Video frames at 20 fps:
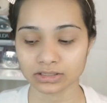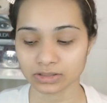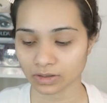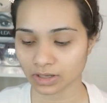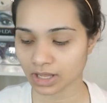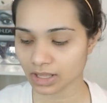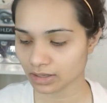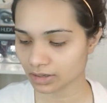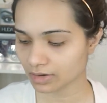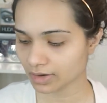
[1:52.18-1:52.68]
So
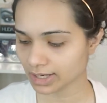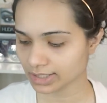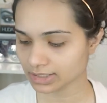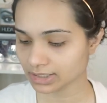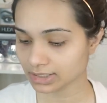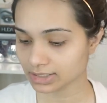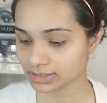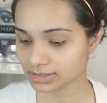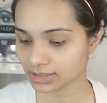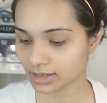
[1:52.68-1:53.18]
color
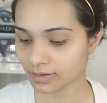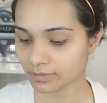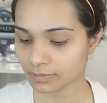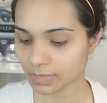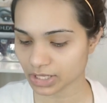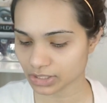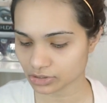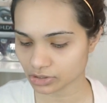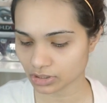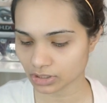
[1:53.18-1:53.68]
correcting is a
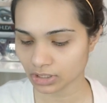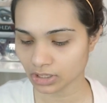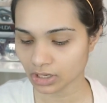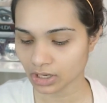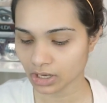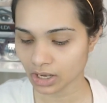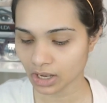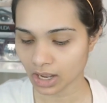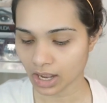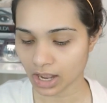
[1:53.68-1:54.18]
major
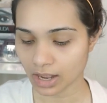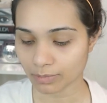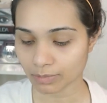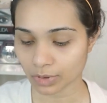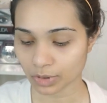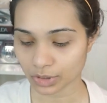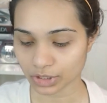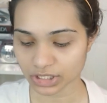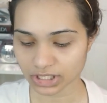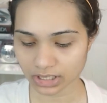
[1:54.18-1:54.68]
uh,
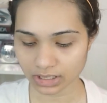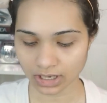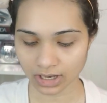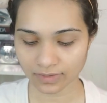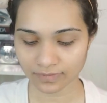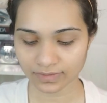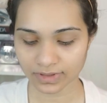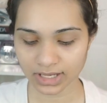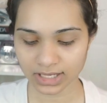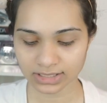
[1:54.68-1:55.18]
portion of
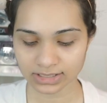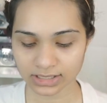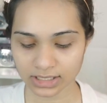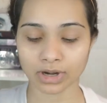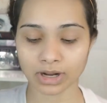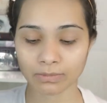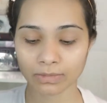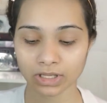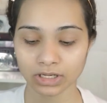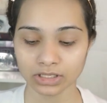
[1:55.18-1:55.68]
this.
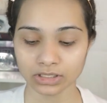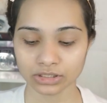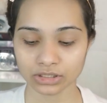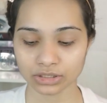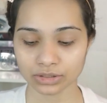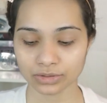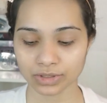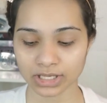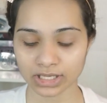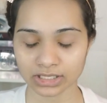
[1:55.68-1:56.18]
What I'm going to
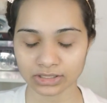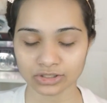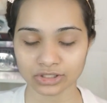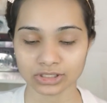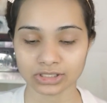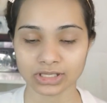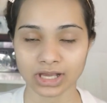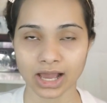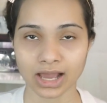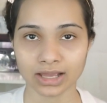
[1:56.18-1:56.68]
do is
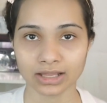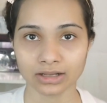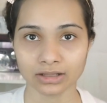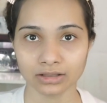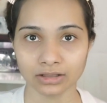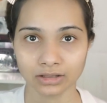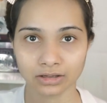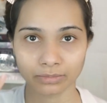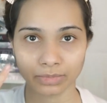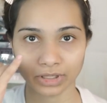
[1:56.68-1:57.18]
just hide a
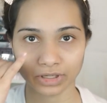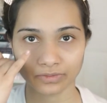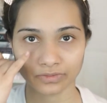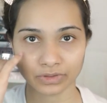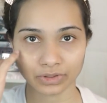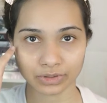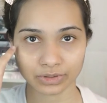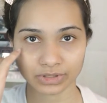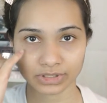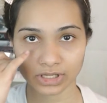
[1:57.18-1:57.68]
little bit of
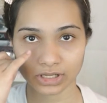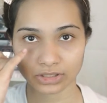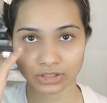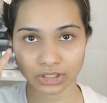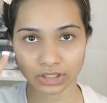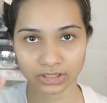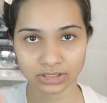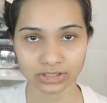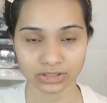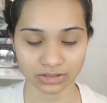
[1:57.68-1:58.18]
those
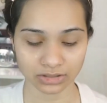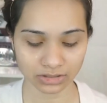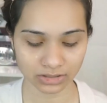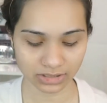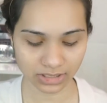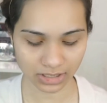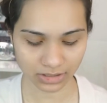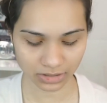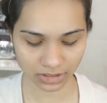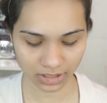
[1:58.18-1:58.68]
dark
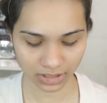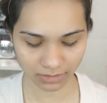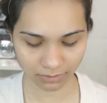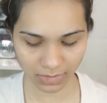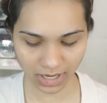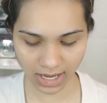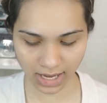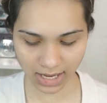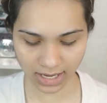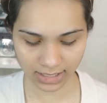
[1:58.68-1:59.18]
circles underneath
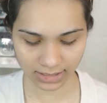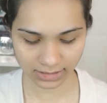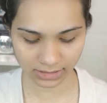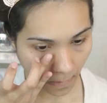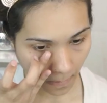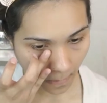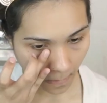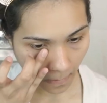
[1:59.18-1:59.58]
my eyes.